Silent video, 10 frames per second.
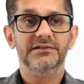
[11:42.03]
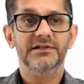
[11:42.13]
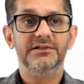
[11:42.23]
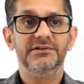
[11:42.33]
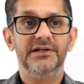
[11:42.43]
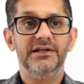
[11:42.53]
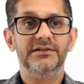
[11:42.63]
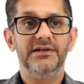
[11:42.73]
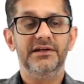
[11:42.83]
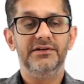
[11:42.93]
you can
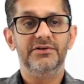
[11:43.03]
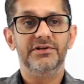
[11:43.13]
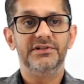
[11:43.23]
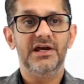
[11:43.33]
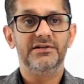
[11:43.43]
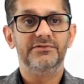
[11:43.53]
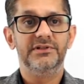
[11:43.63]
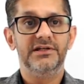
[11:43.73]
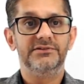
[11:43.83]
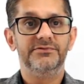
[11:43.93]
get in contact with
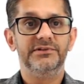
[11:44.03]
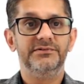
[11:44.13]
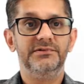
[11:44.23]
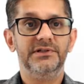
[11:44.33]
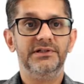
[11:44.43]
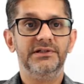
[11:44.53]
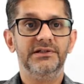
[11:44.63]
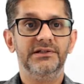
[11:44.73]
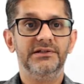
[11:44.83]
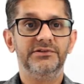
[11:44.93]
us
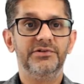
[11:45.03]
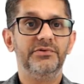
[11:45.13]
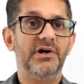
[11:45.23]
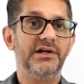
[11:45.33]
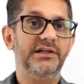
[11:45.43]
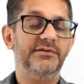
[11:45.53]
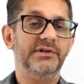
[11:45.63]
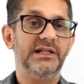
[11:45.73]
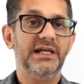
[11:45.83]
through our email,